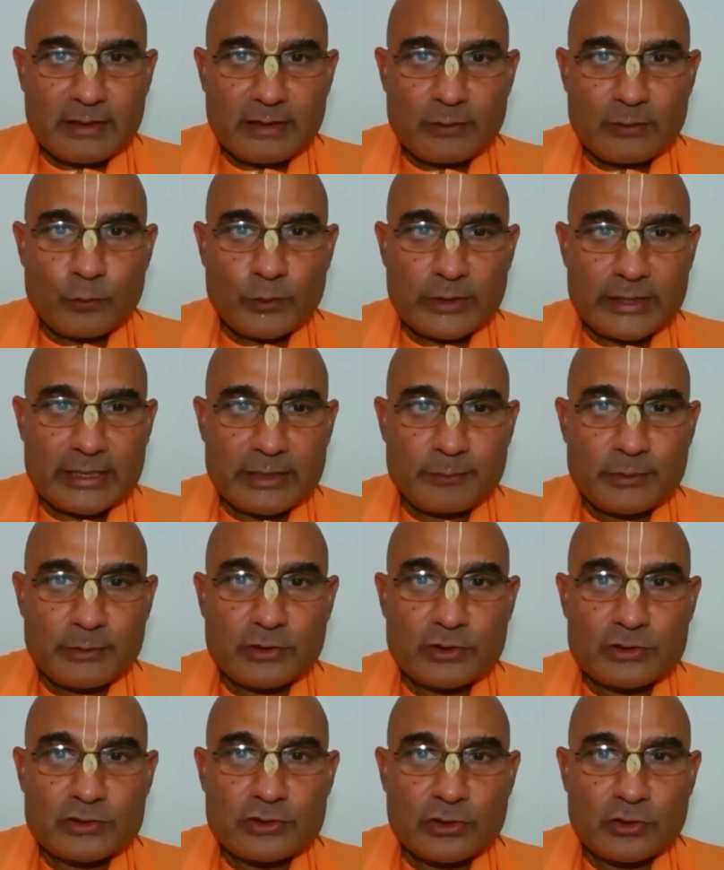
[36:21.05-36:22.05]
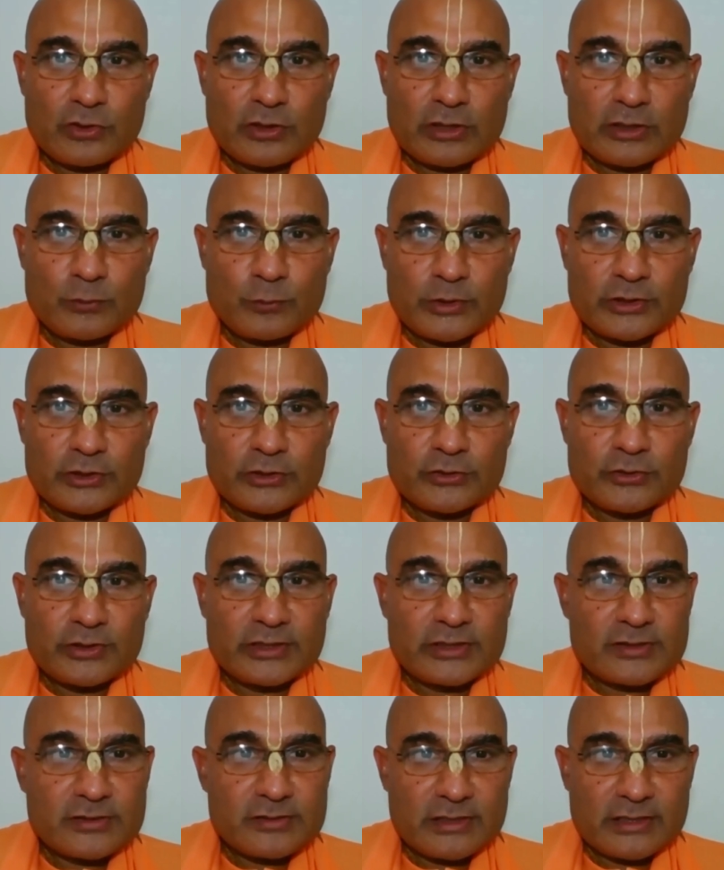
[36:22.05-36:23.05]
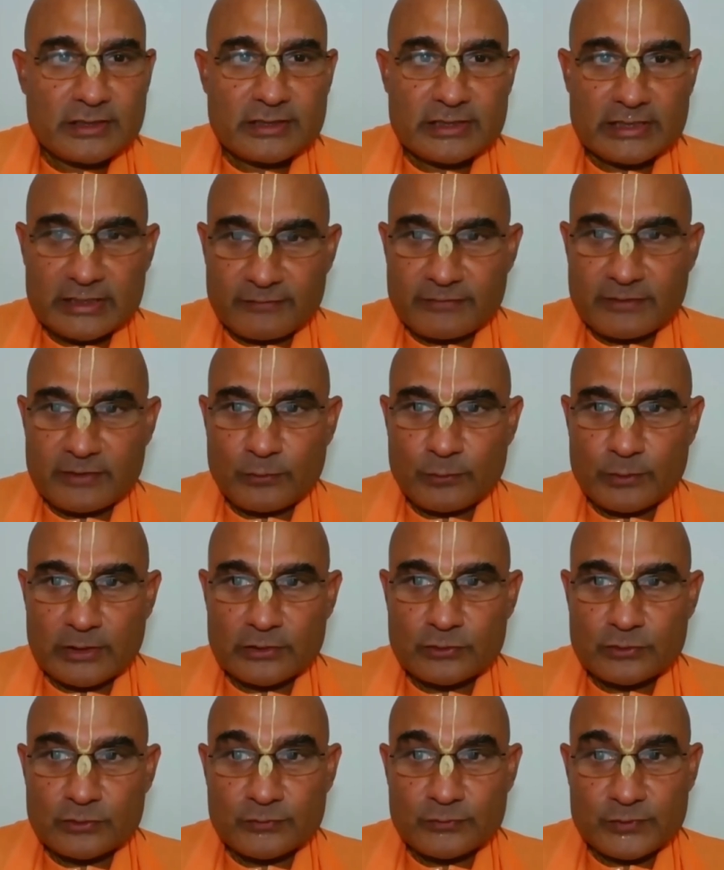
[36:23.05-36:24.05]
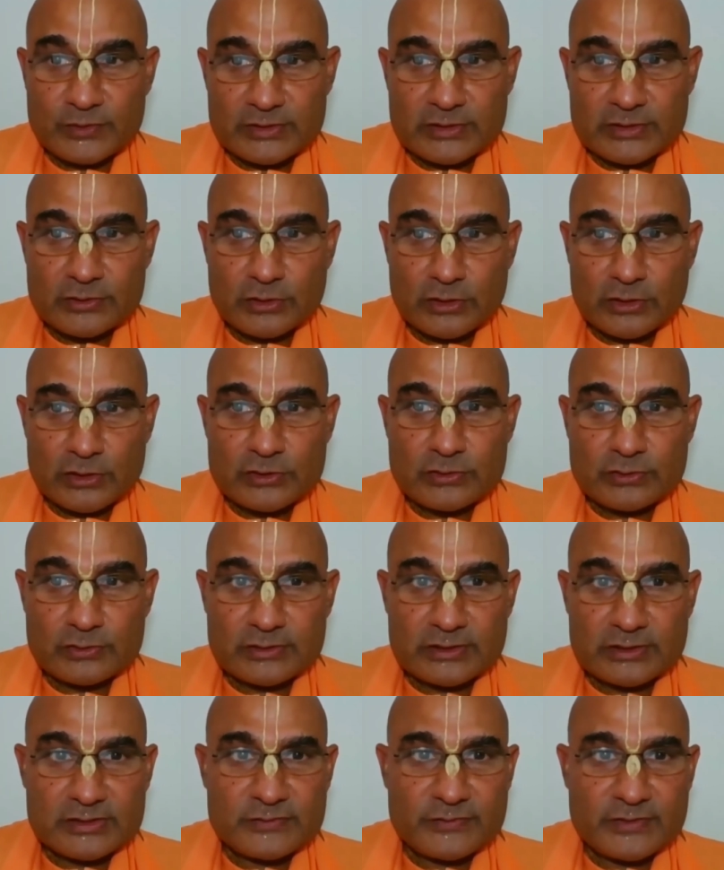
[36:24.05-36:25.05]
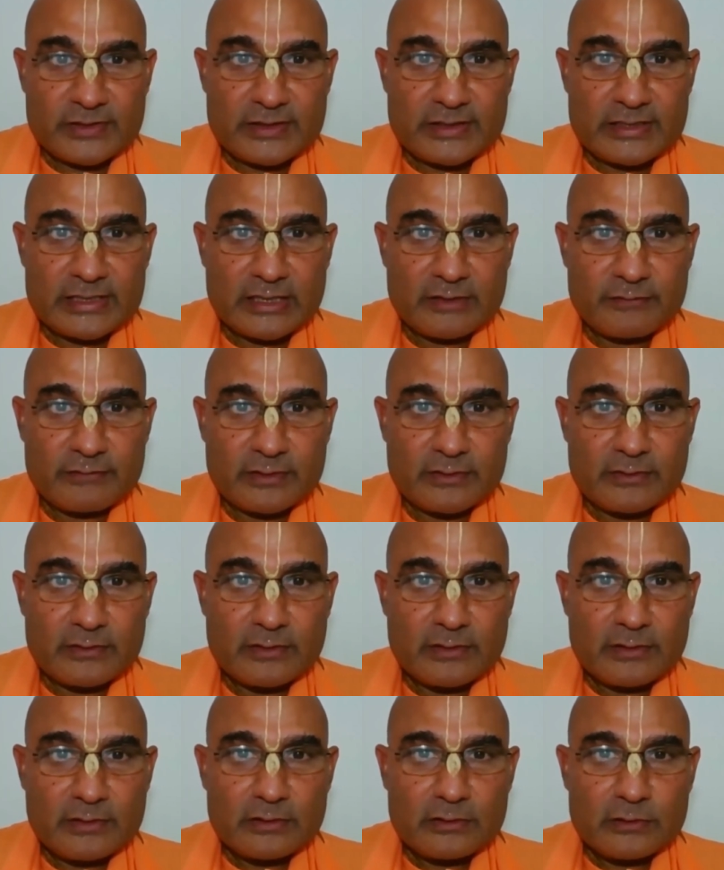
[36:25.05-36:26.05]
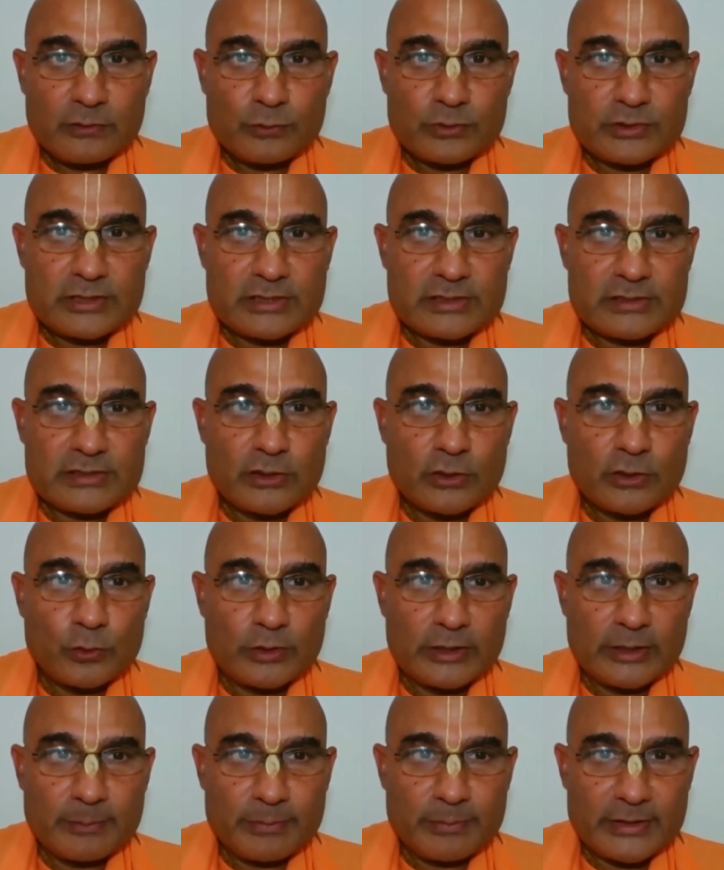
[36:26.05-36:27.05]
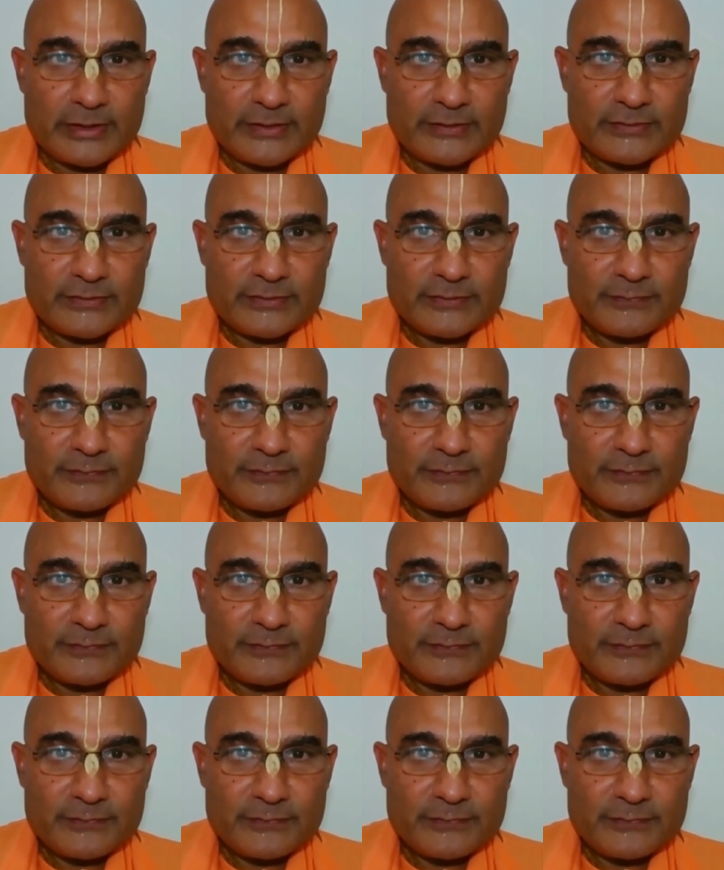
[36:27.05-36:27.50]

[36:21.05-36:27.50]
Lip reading: Why? Because the Lord wanted to instruct everyone to visit also this Vrindavan, which is a holy place.